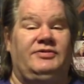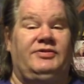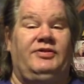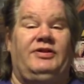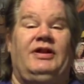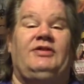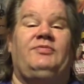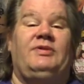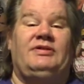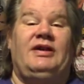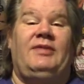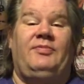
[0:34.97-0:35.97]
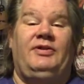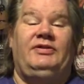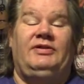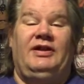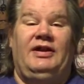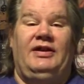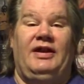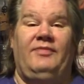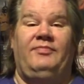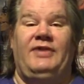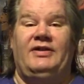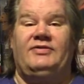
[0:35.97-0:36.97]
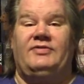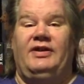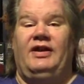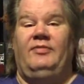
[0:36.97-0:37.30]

So guess what's happening today? Yep, that's right.